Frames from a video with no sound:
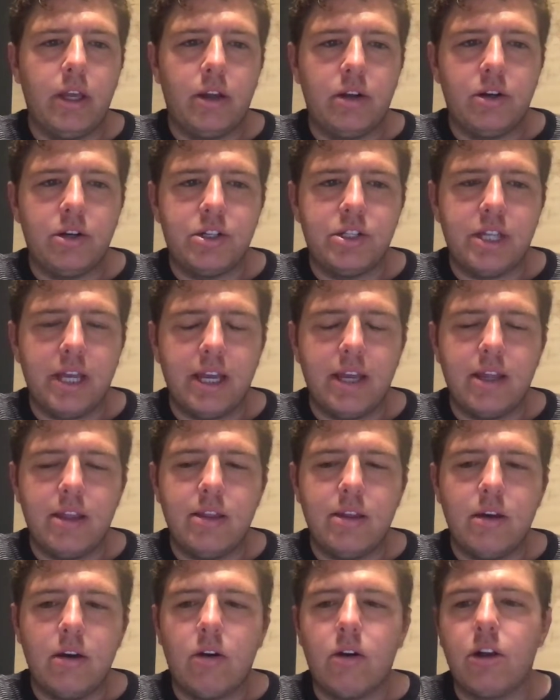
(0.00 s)
understand
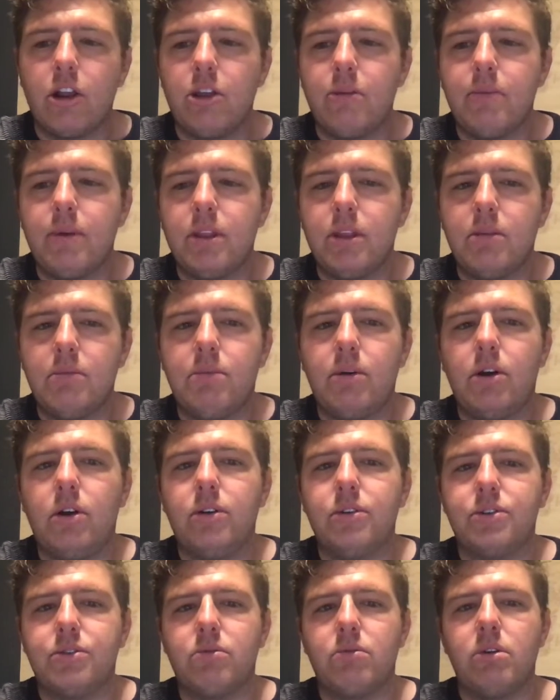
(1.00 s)
the argument that
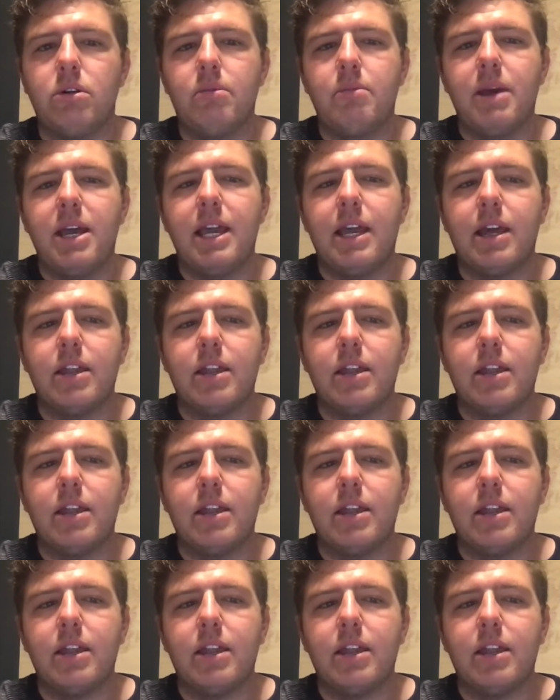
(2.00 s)
Paul's going to make,